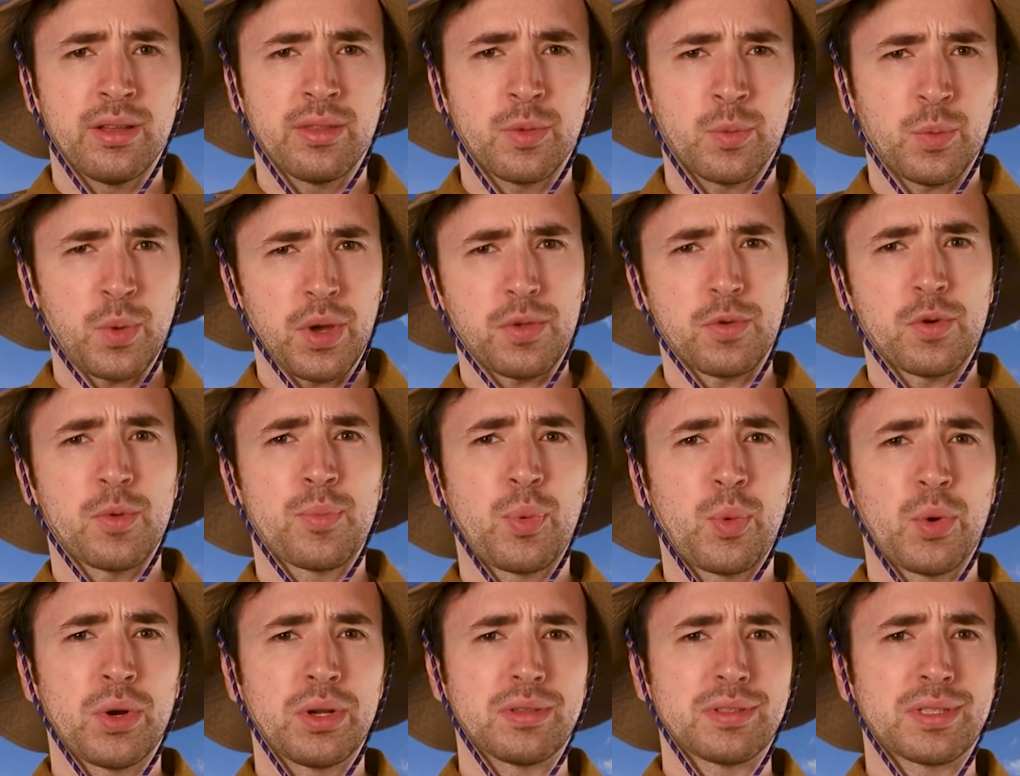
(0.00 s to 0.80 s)
weather
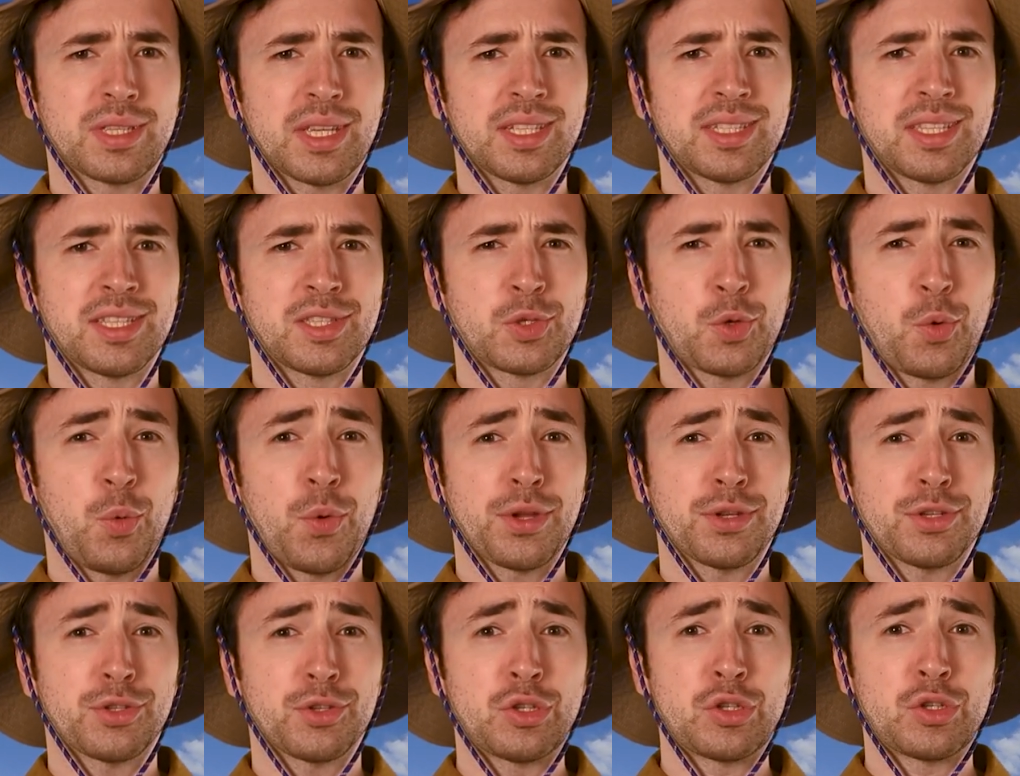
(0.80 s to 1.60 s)
report says it's
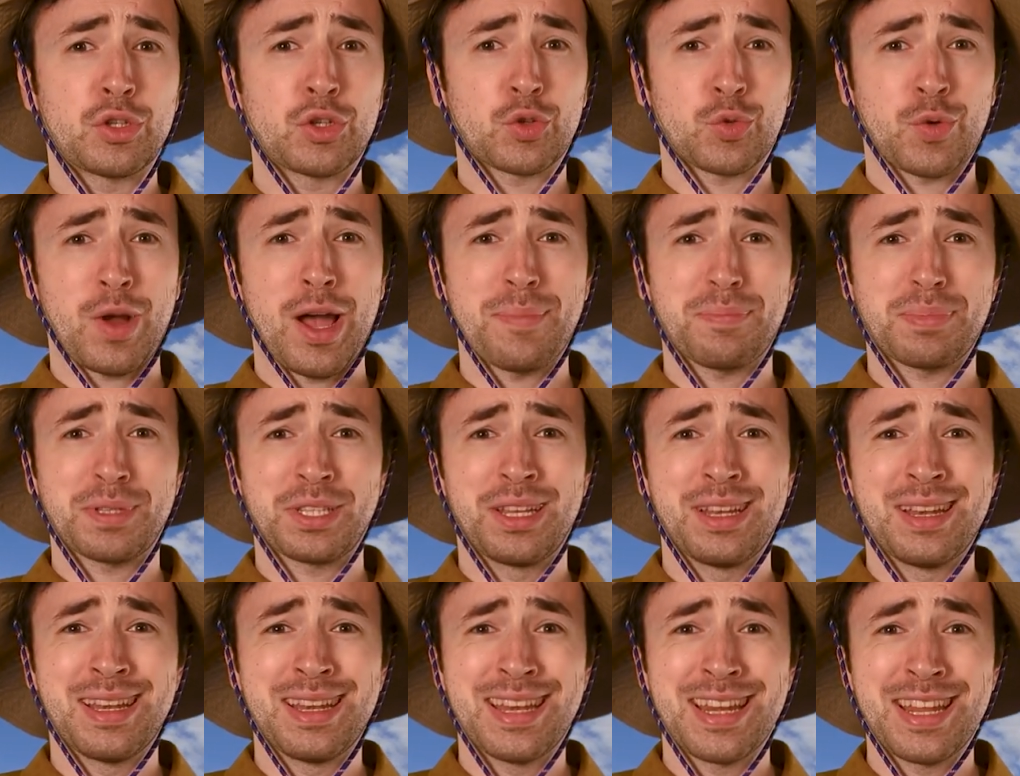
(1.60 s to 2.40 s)
going to drop to
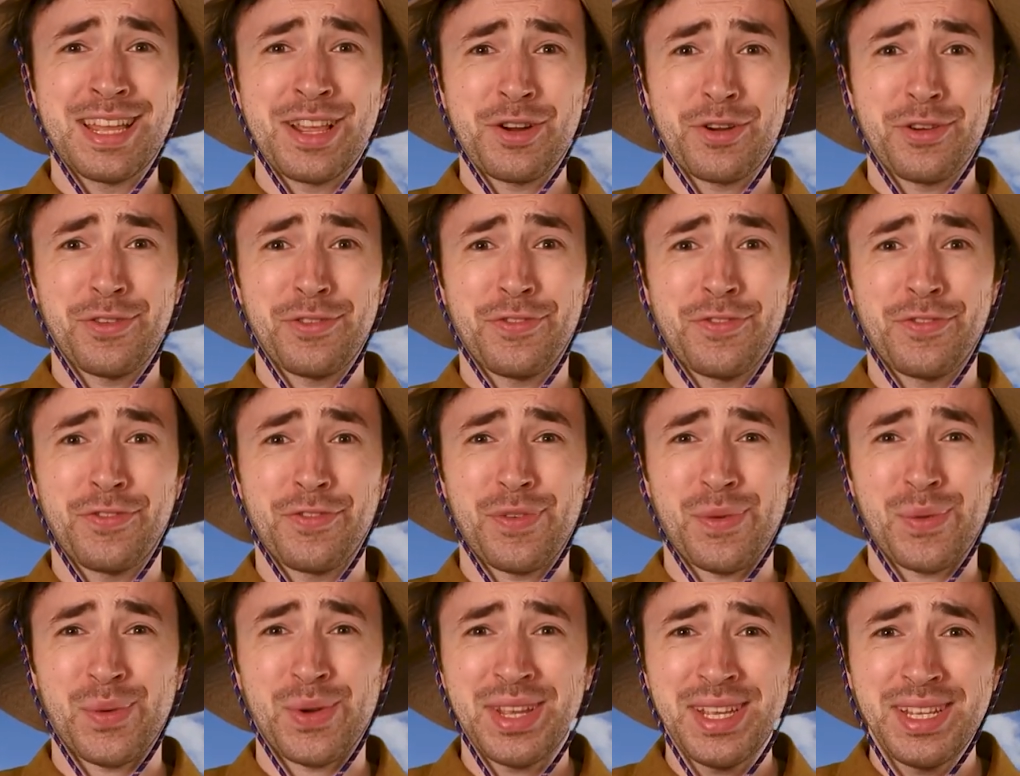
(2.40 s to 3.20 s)
near
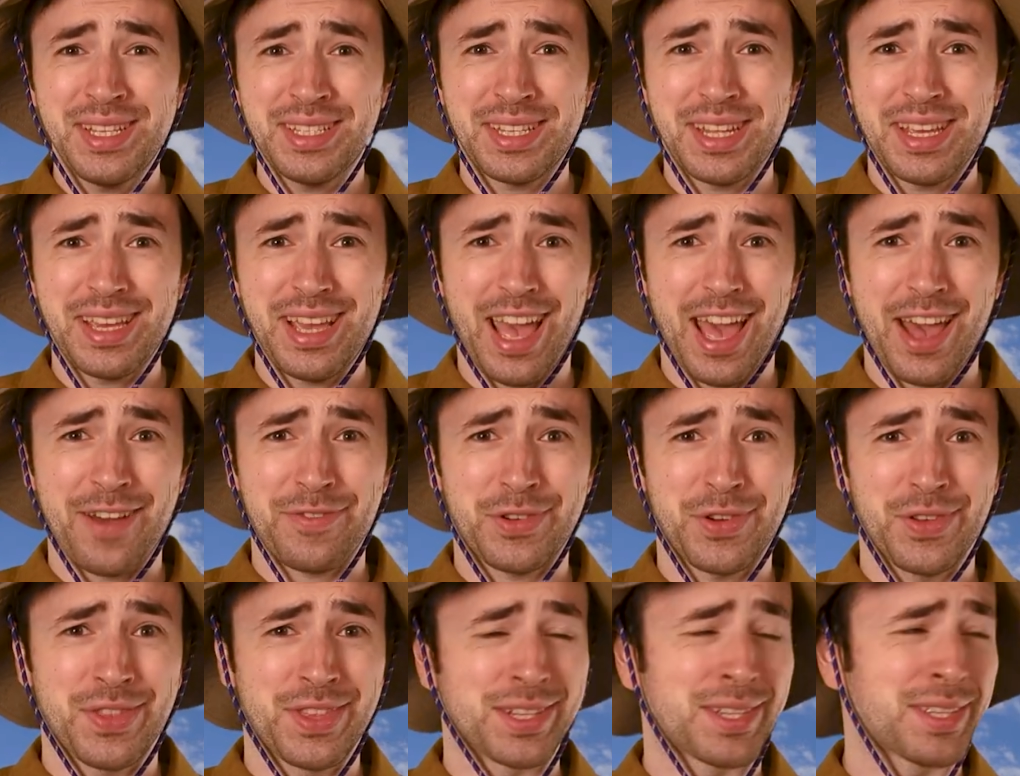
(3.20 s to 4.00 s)
freezing
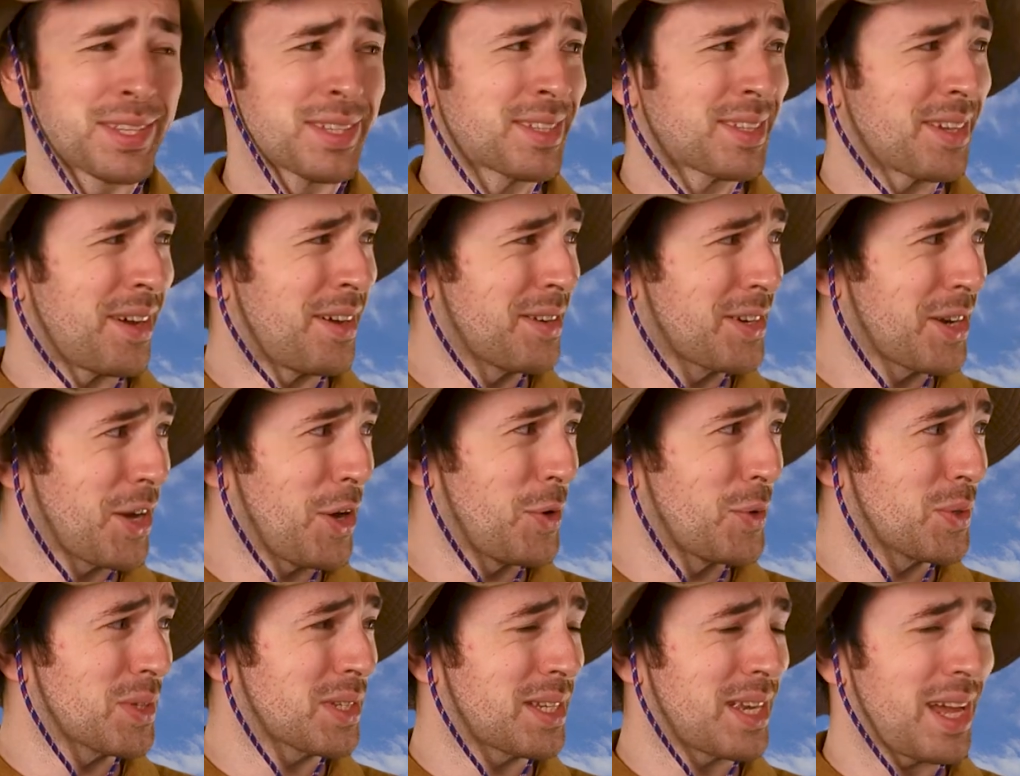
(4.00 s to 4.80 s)
after the sun
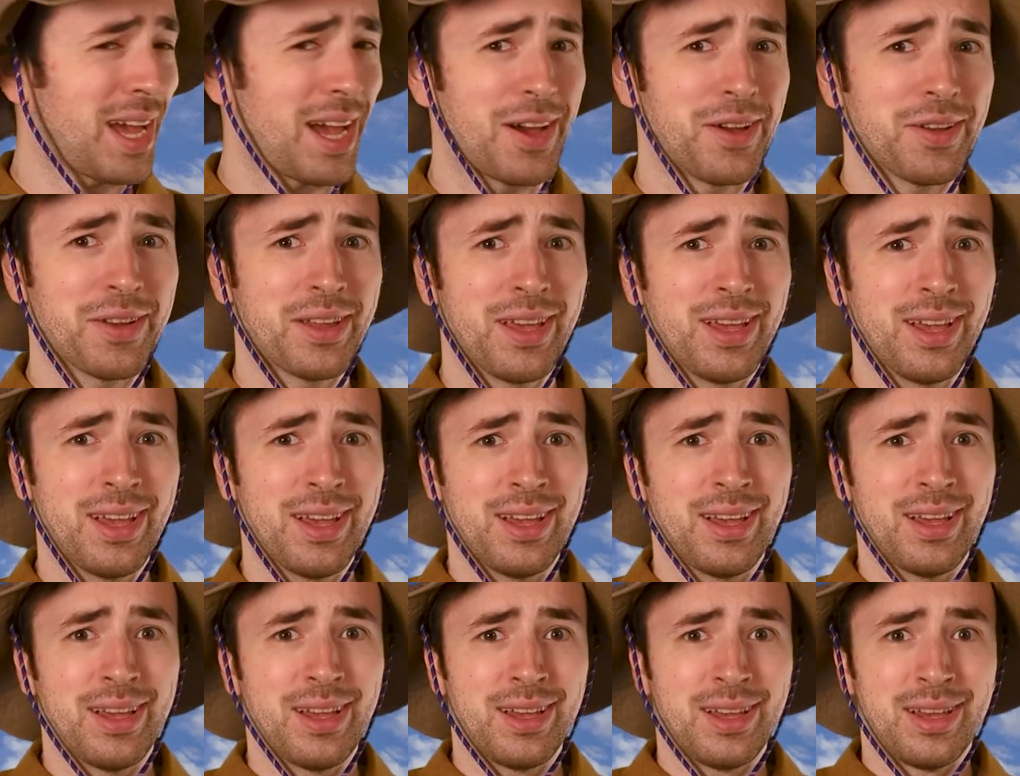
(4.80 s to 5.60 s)
goes down.
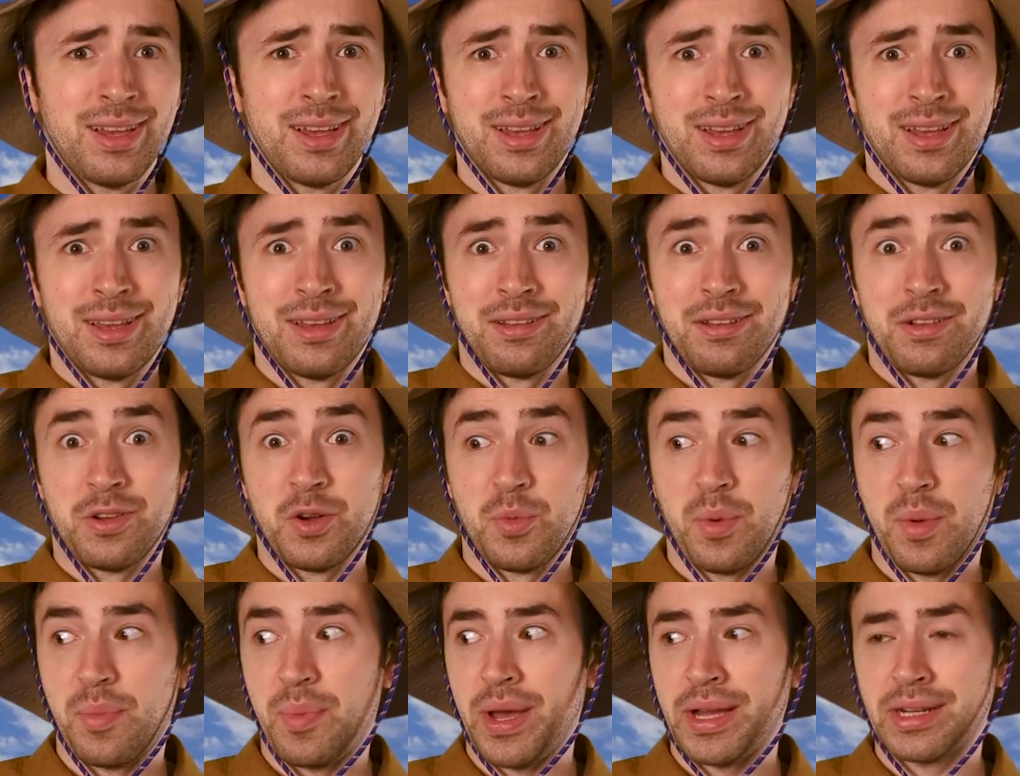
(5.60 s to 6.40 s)
I hope
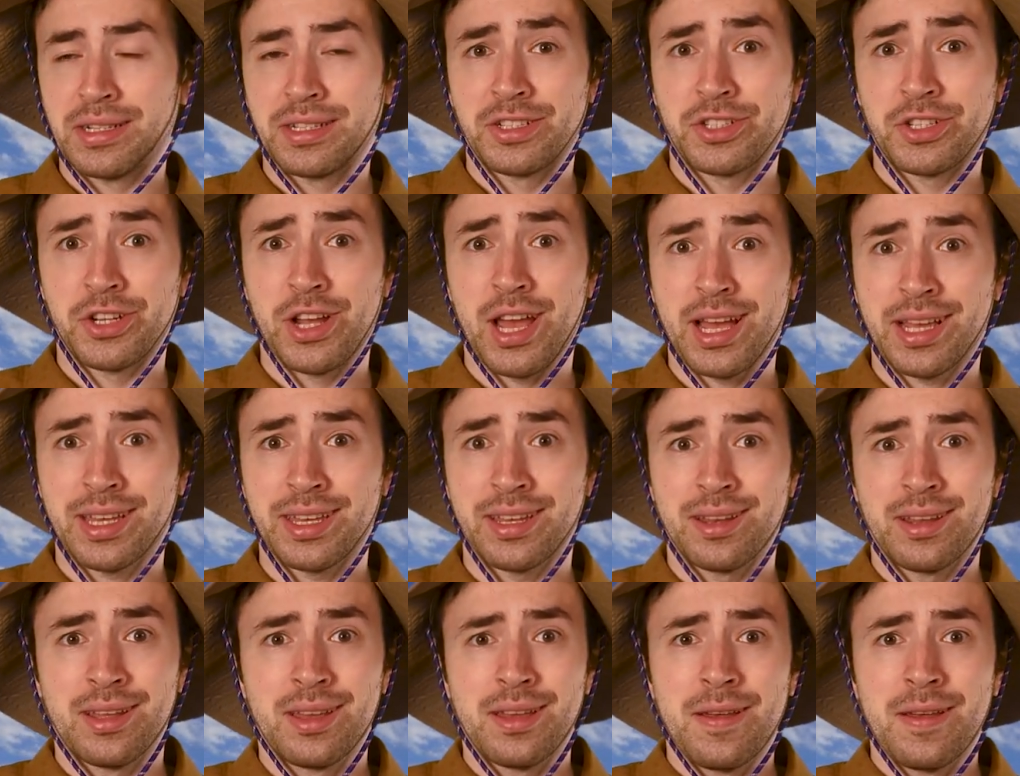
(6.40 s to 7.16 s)
I packed a jacket.